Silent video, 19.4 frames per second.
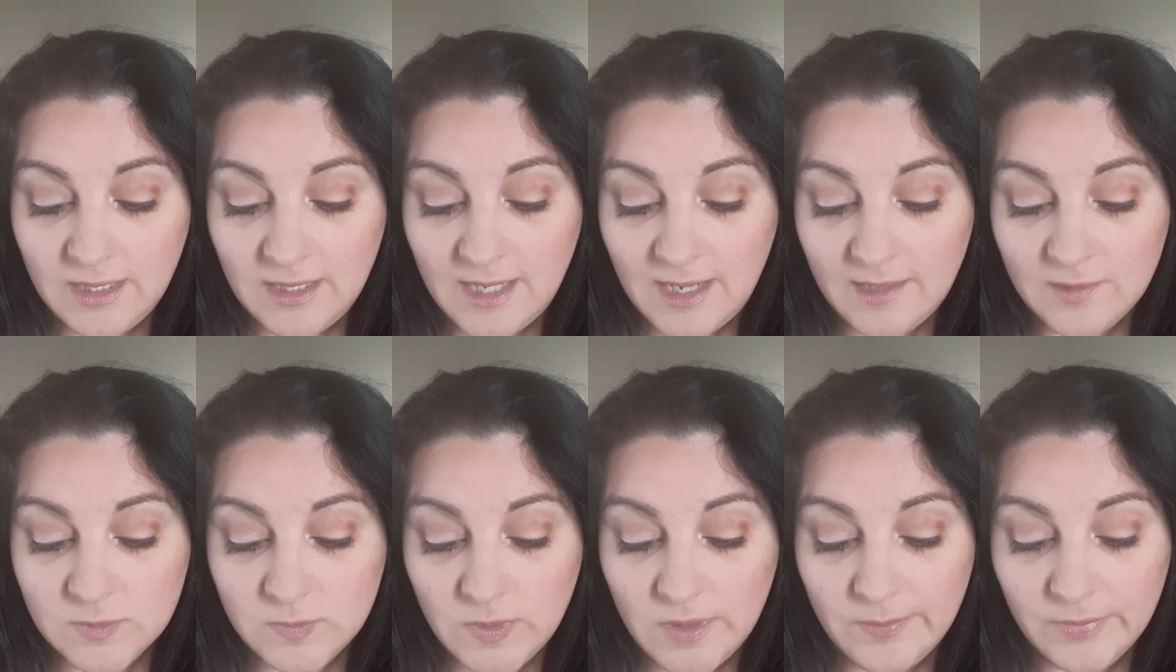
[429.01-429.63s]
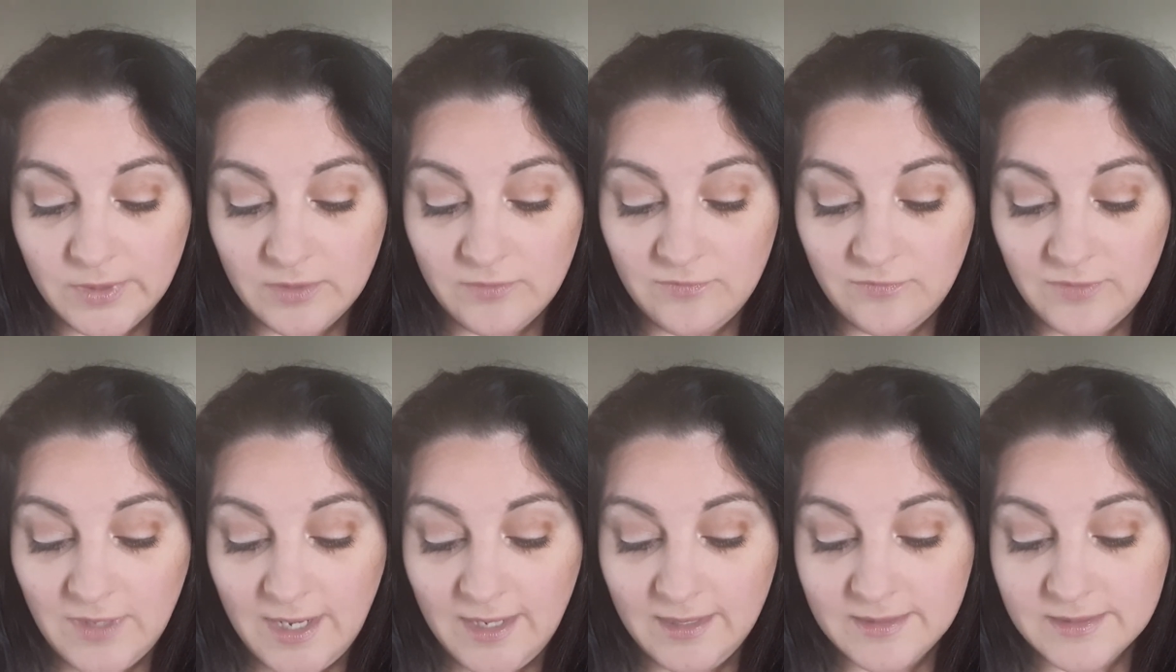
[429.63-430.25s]
It has pumpkin
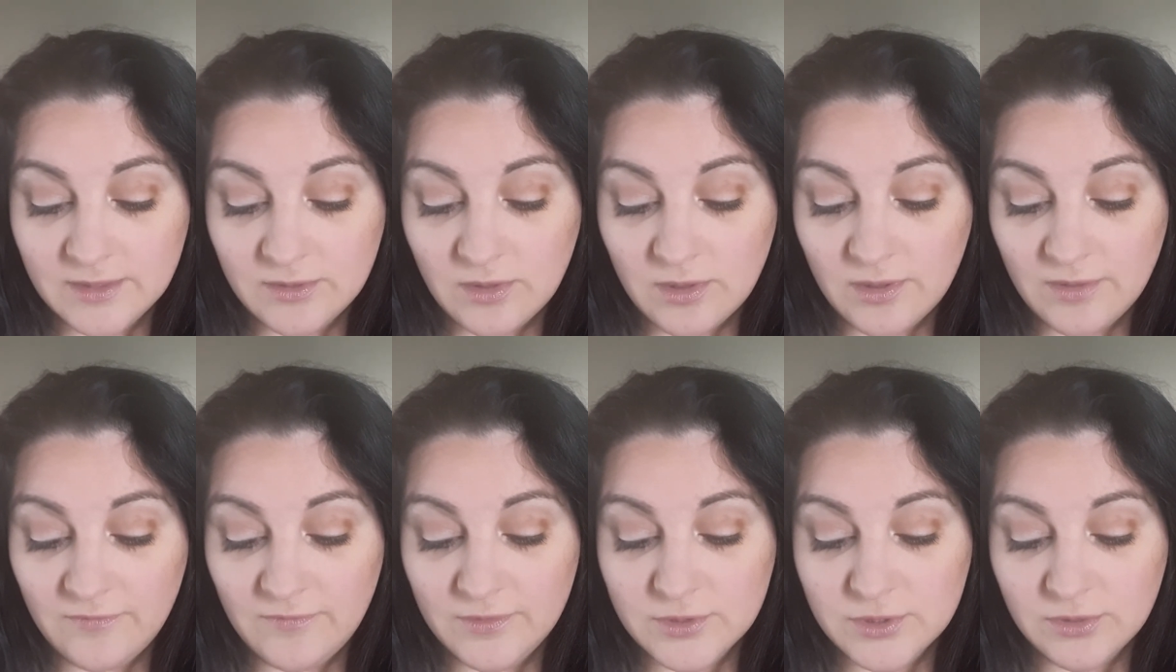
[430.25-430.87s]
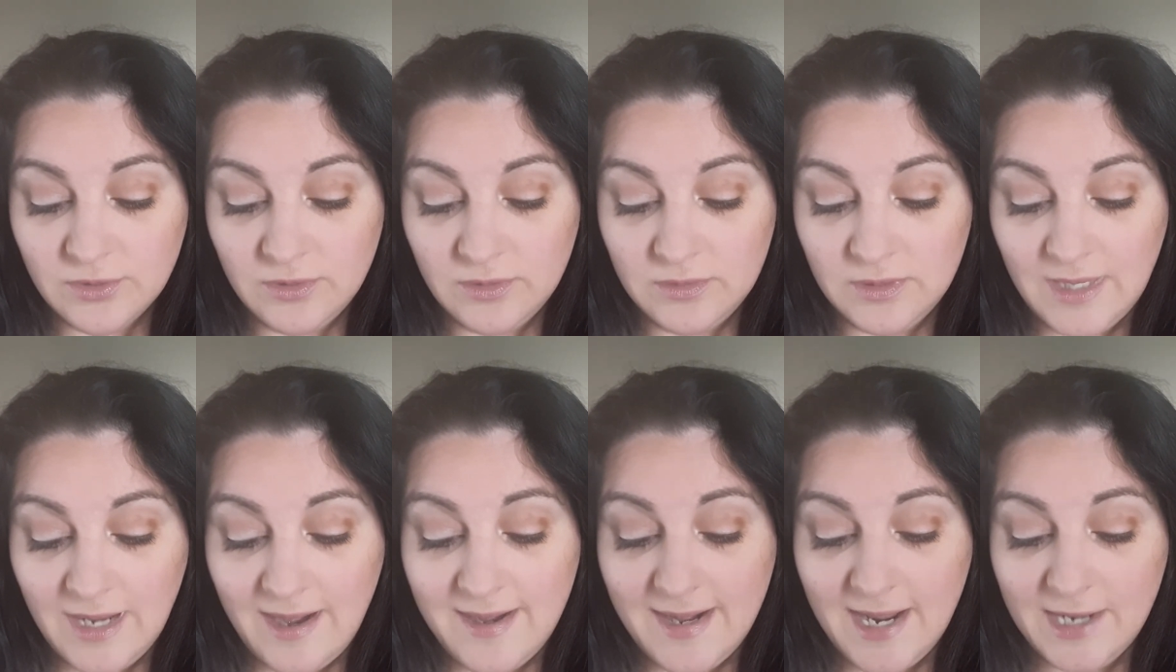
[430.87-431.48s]
flakes and artificial
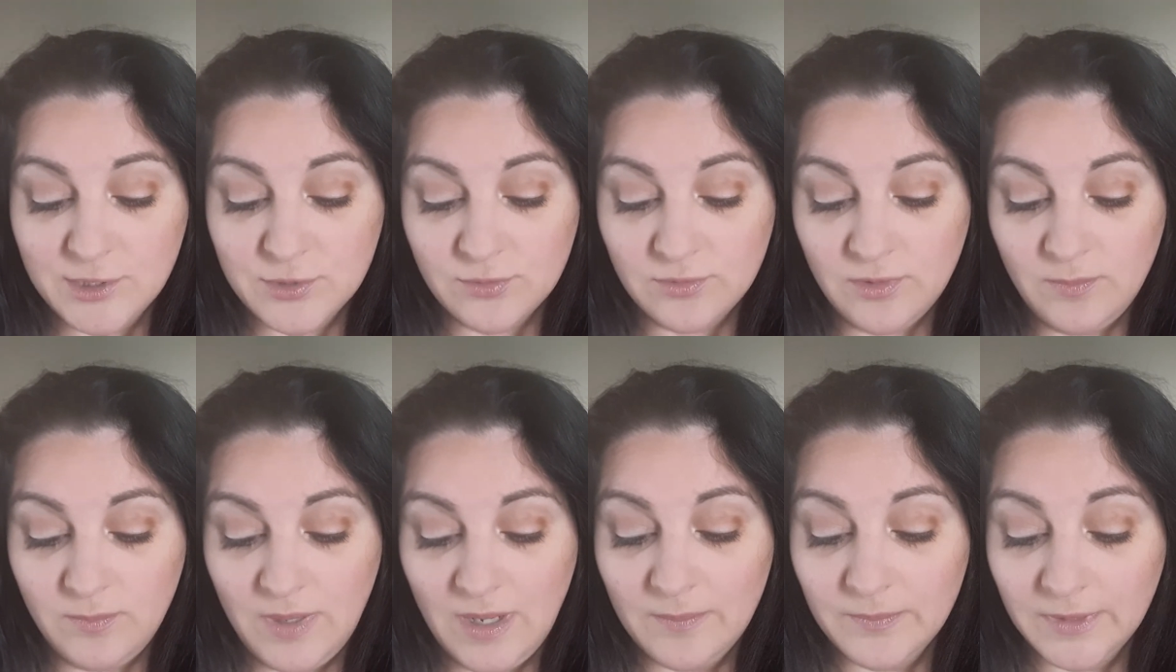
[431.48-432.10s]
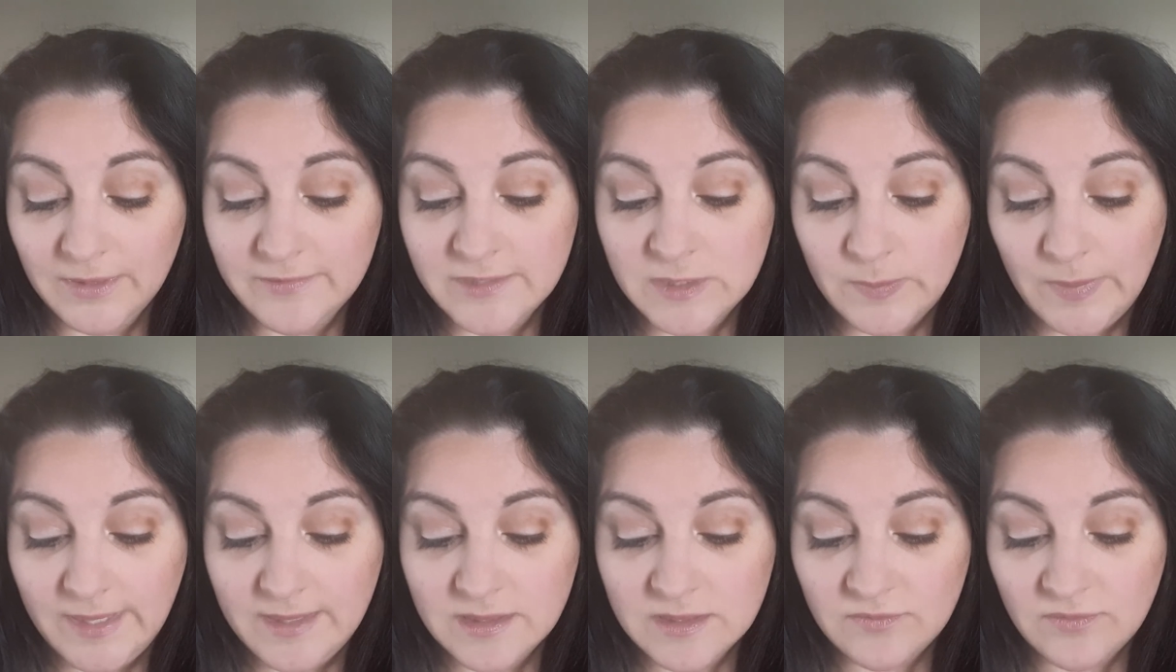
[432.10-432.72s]
and natural pumpkin
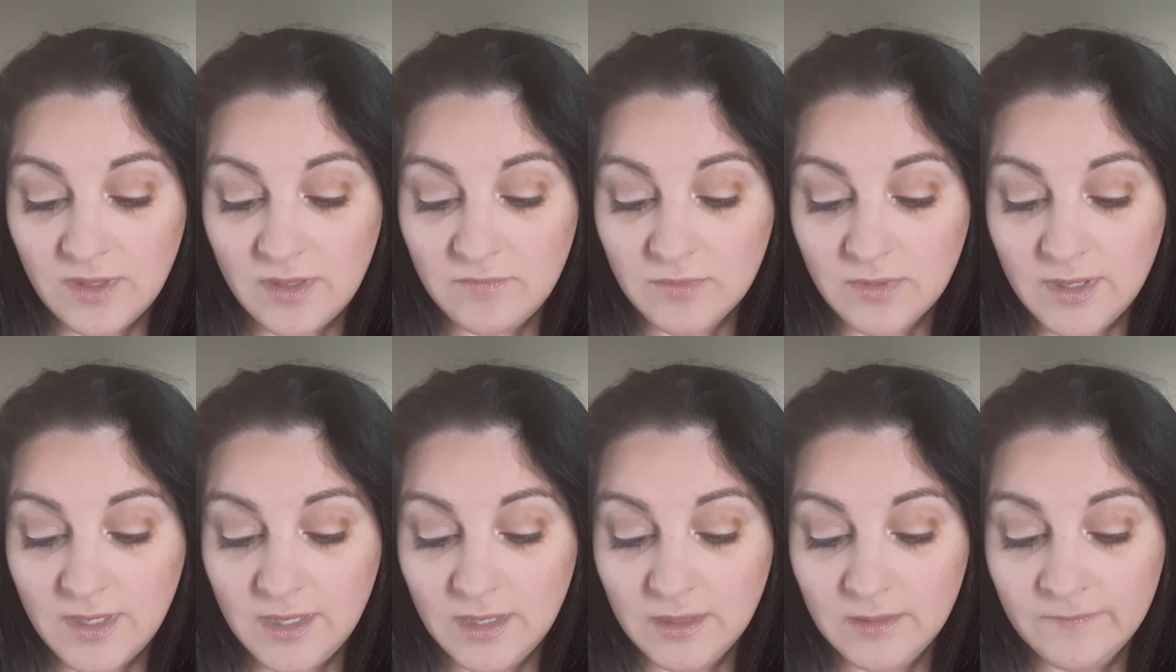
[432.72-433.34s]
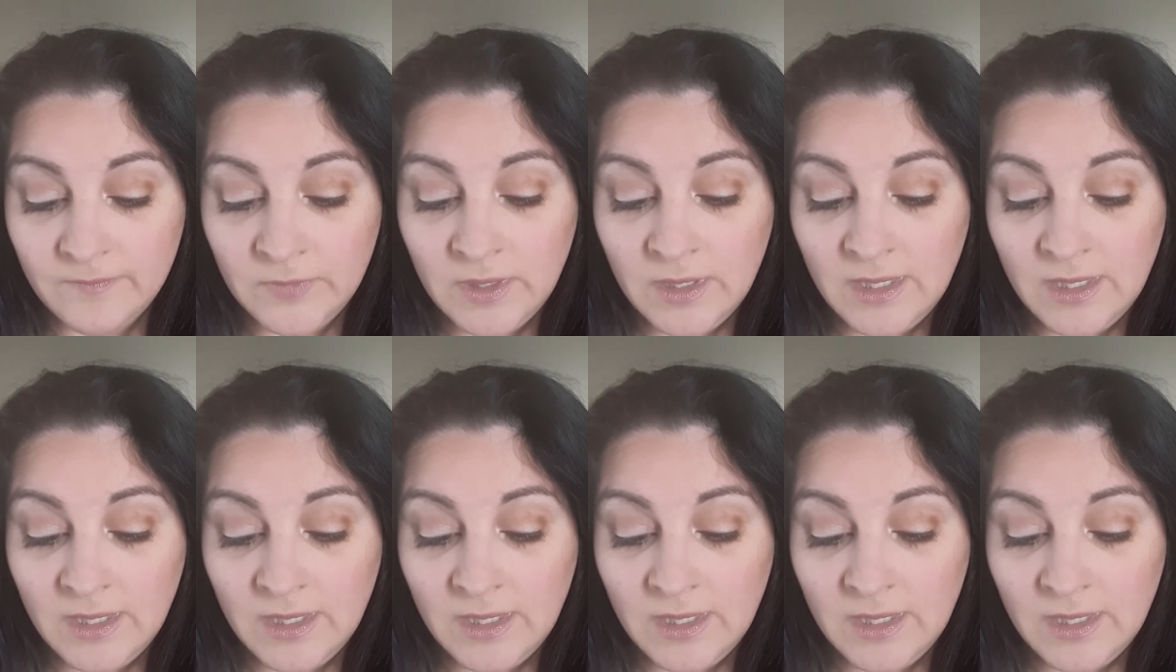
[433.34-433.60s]
spice flavoring.